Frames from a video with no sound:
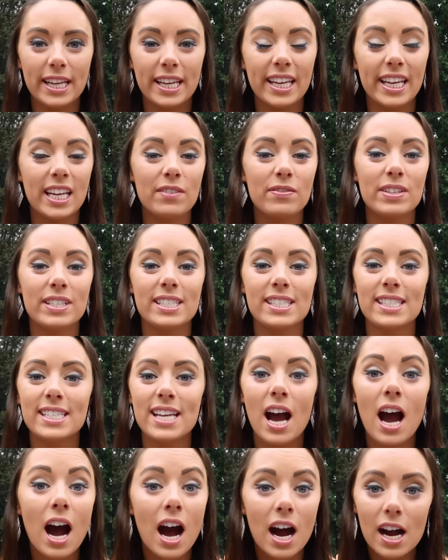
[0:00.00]
It can give us
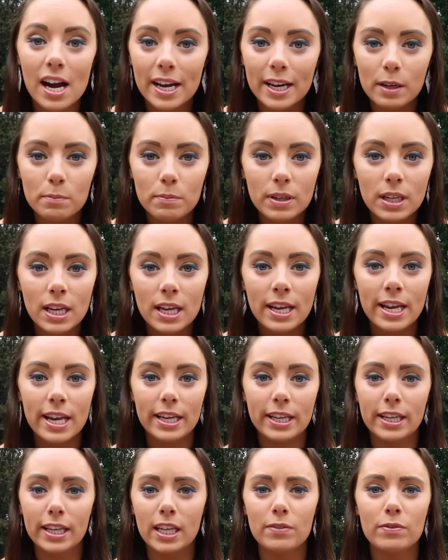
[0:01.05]
time.
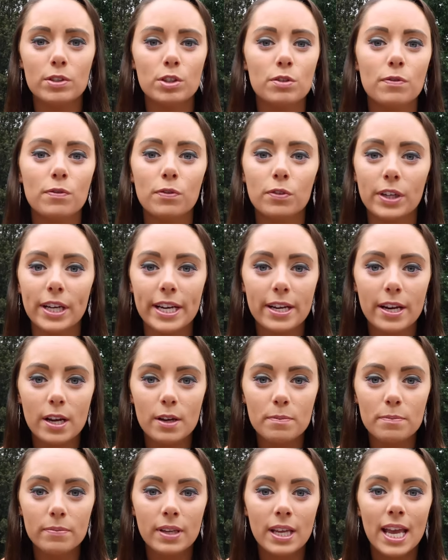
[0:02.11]
It can give us
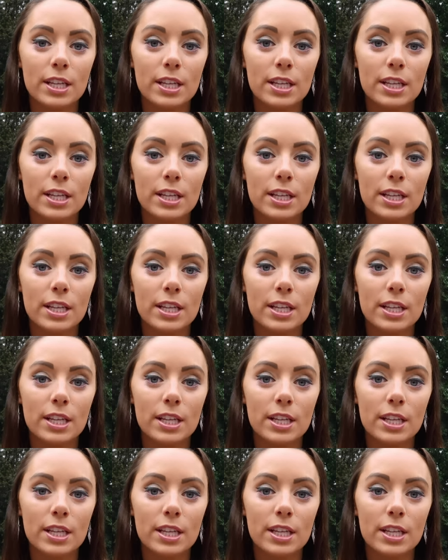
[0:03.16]
freedom.